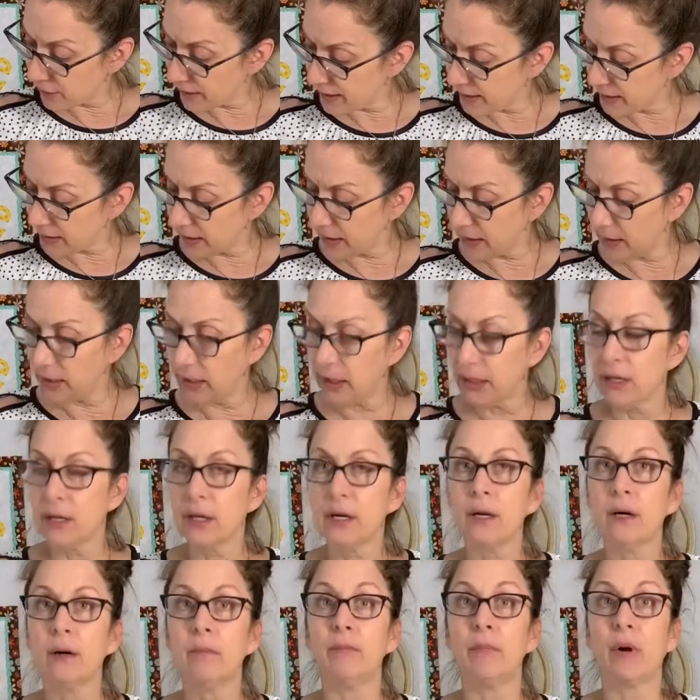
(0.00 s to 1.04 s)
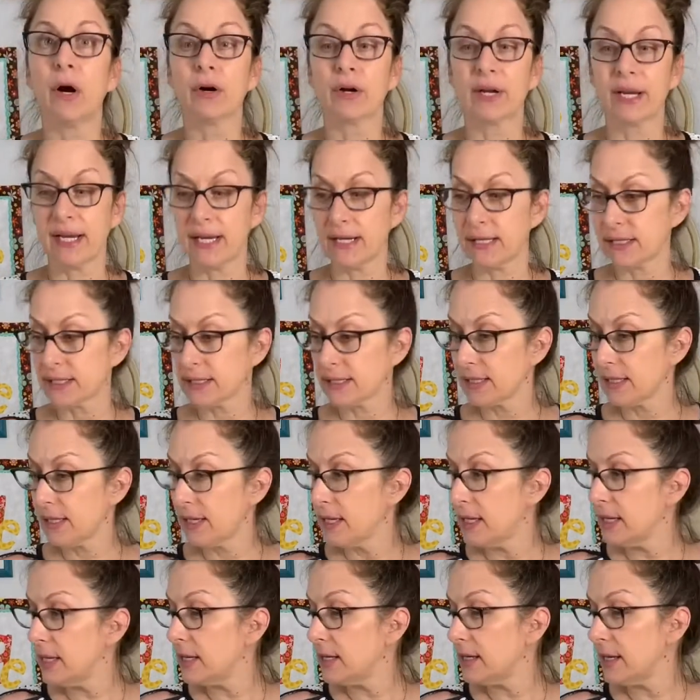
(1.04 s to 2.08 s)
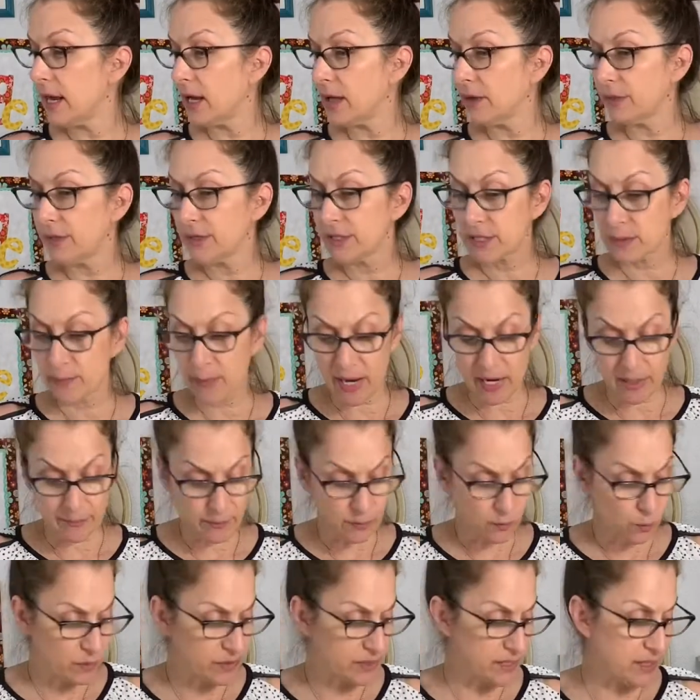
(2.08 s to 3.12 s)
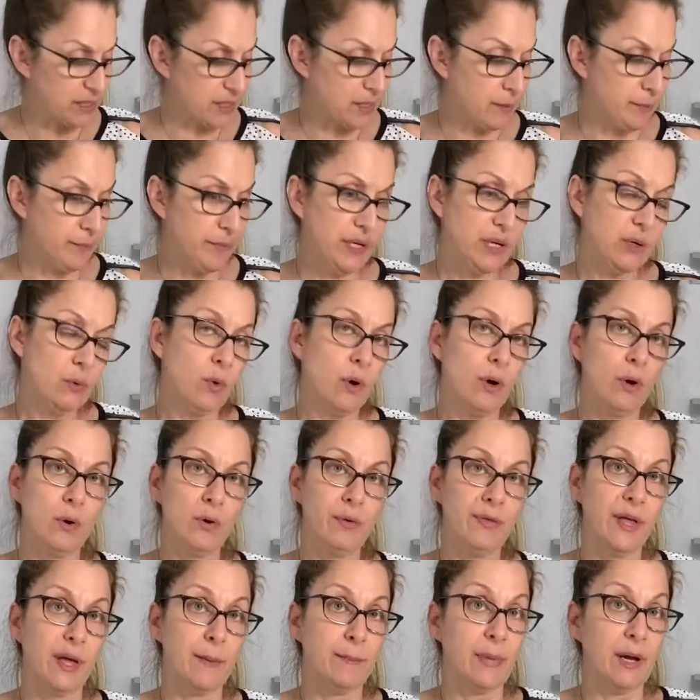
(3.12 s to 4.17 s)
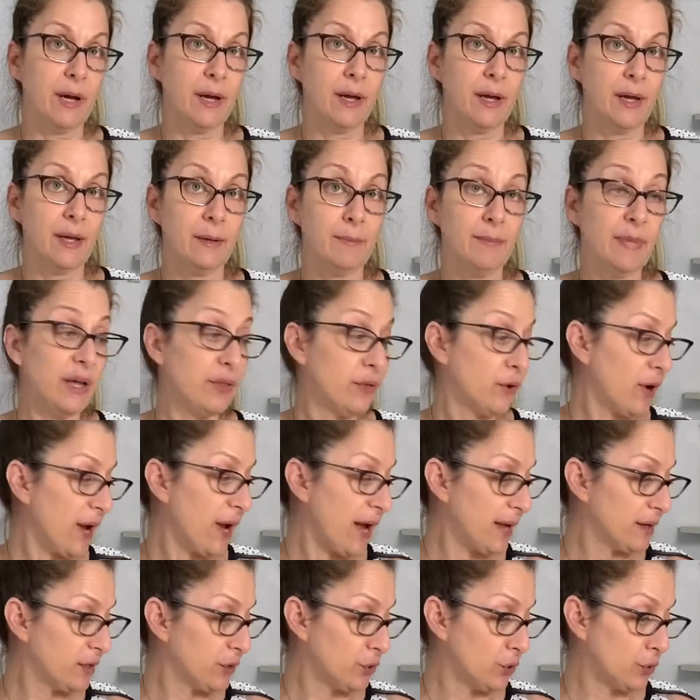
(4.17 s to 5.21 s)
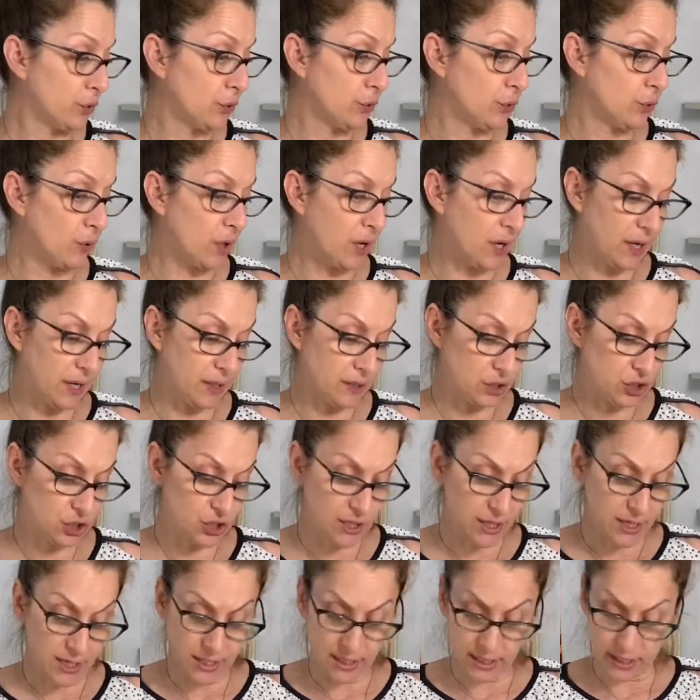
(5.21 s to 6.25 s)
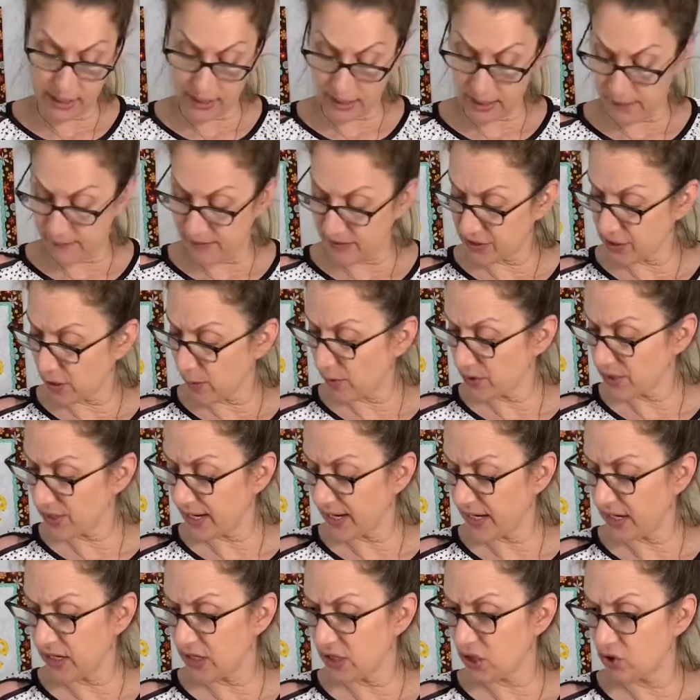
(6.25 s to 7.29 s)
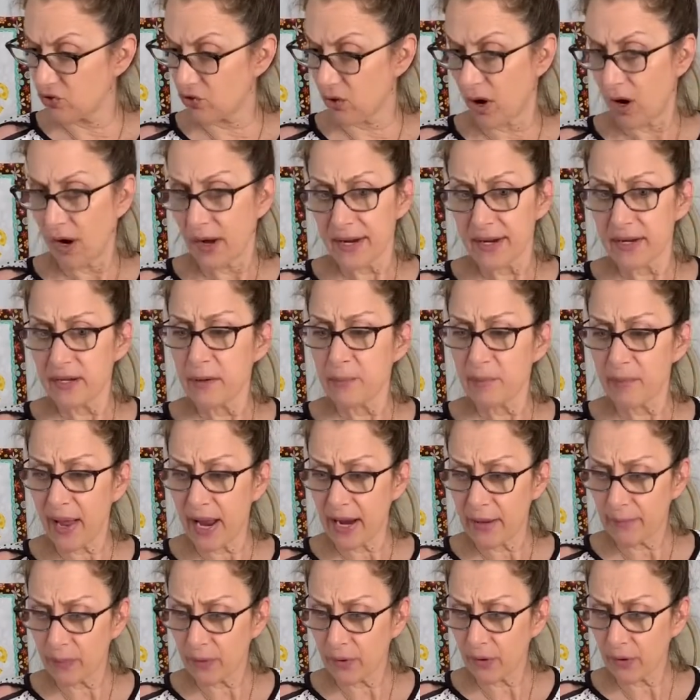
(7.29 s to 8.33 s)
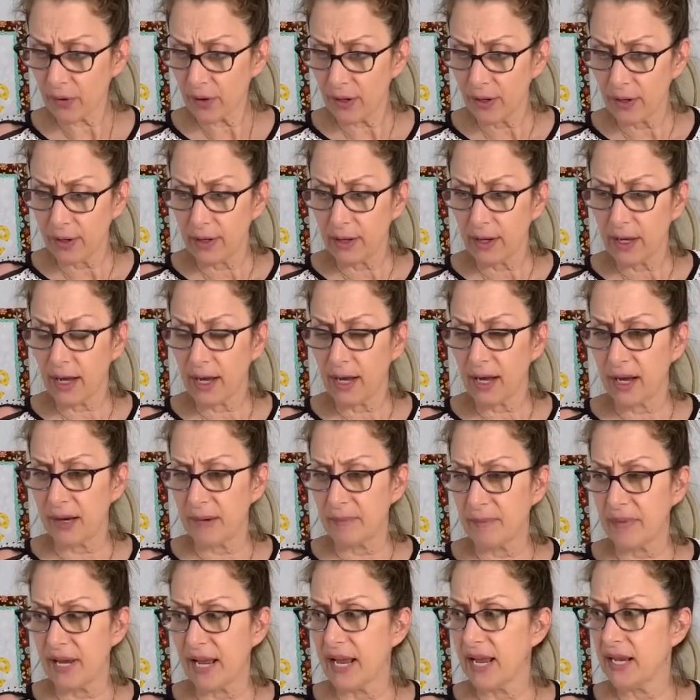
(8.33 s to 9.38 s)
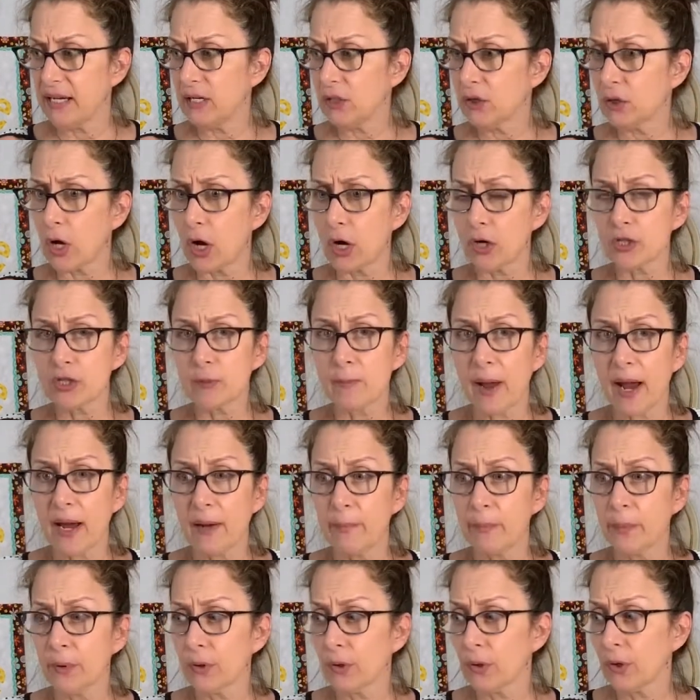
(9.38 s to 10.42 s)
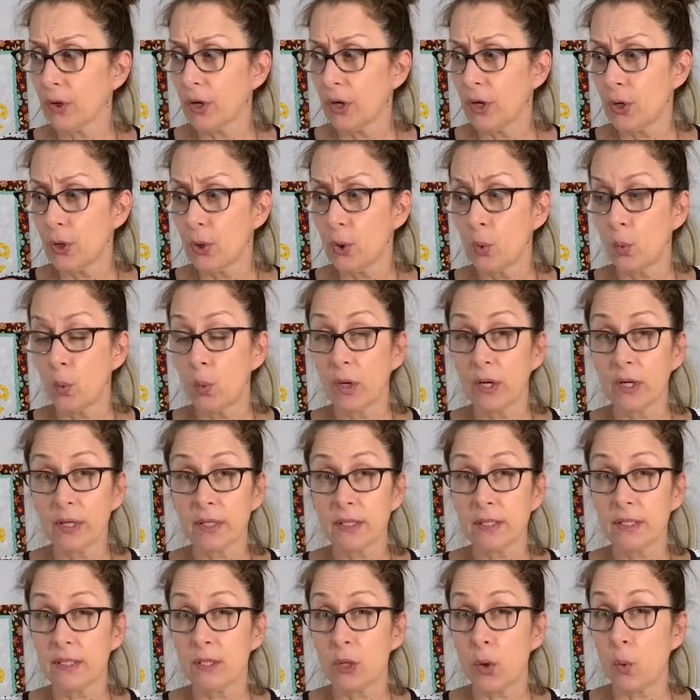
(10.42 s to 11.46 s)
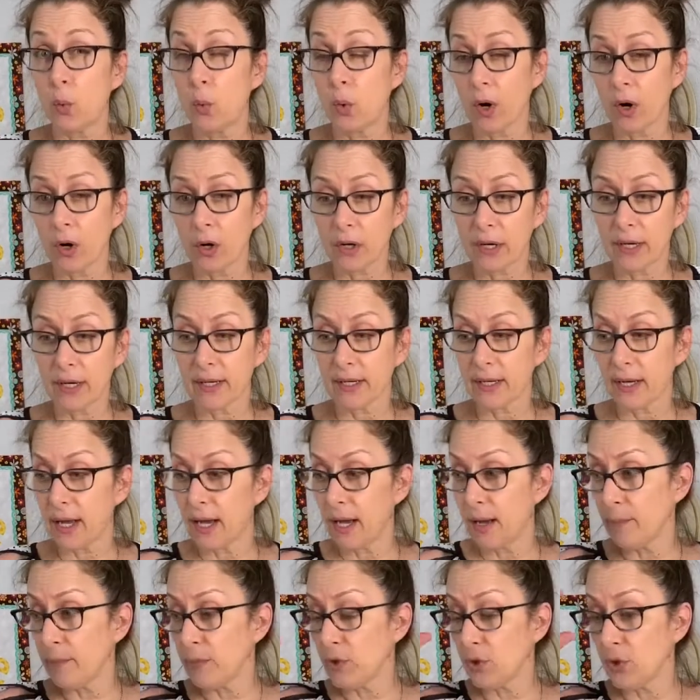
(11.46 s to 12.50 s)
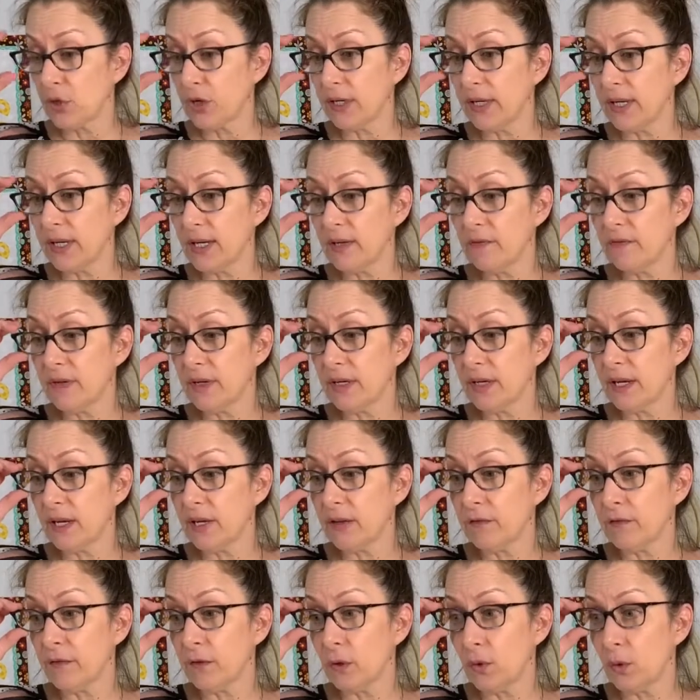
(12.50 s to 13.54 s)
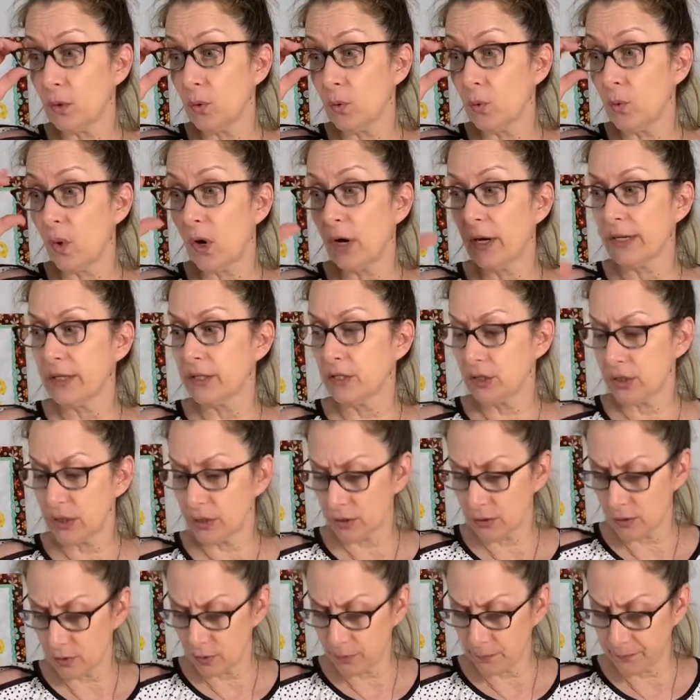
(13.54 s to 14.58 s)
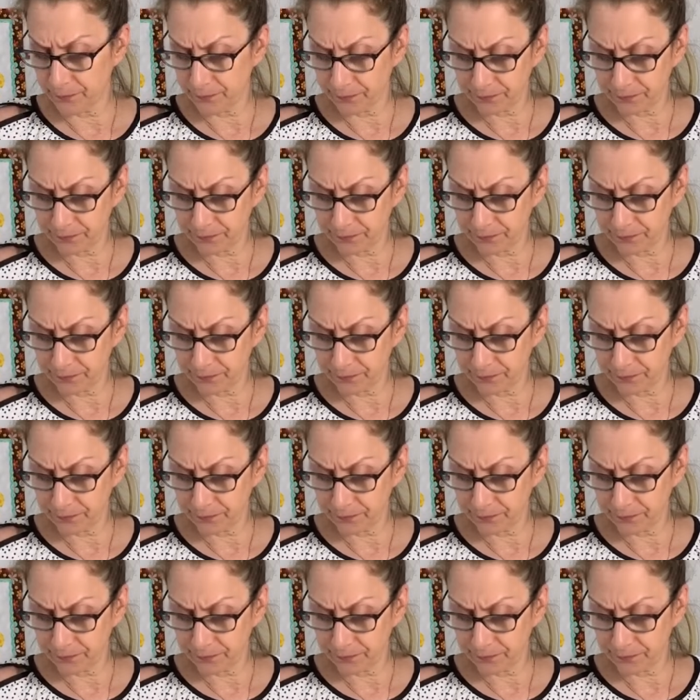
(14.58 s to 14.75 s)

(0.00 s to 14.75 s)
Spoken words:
any markings. Now, this paper was in a big roll that my mother had in her garage. It's almost like a drawing paper. Any large paper would work. You could even, if you wanted to,